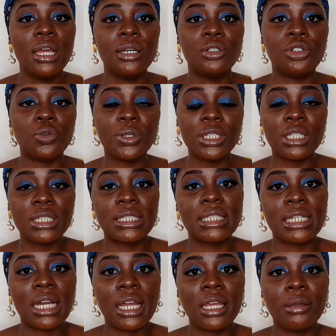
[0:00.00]
during this
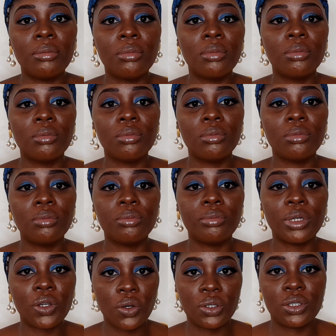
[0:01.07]
time
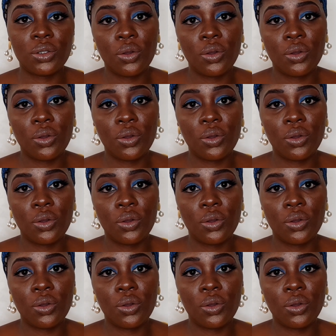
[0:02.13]
because